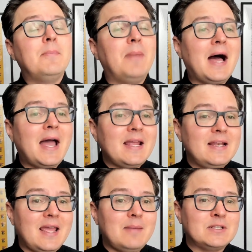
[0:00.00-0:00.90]
My
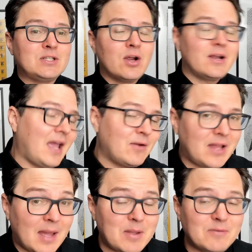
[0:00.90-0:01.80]
name is Lark. Every
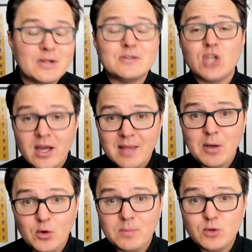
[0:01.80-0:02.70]
day I make videos talking
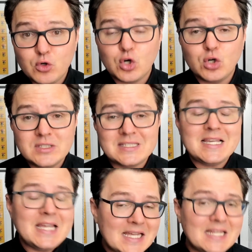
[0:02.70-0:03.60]
about
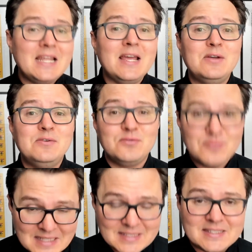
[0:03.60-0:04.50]
cryptocurrency
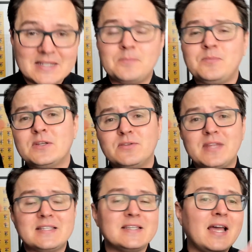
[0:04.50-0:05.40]
investing. So if
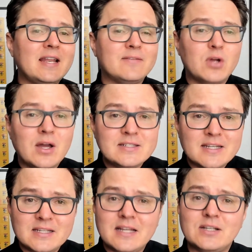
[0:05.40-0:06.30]
that's the kind of
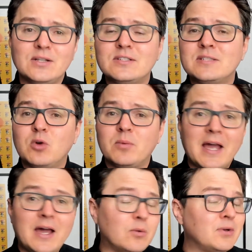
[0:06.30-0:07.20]
content you'd like to learn some more
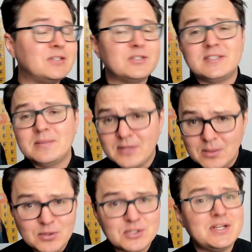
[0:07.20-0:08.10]
about, or you just simply
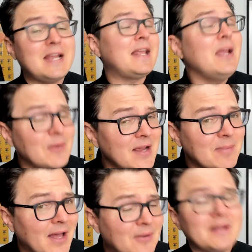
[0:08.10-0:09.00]
appreciate hearing
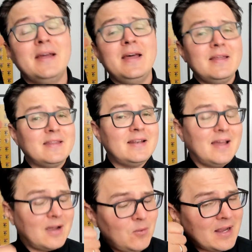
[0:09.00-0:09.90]
about, then
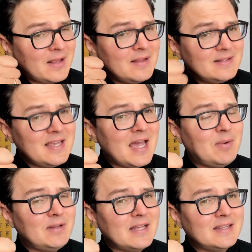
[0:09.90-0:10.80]
a quick tap
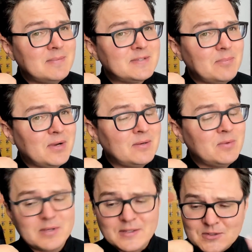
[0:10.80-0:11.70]
on that thumbs up button
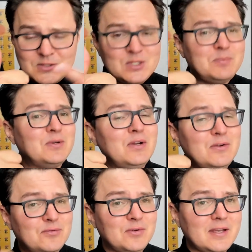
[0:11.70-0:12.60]
would be super
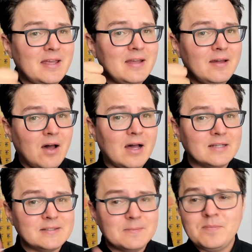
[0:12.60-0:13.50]
freaking
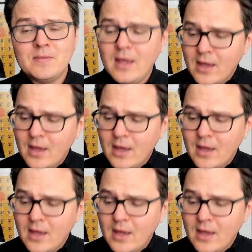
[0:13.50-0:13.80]
awesome.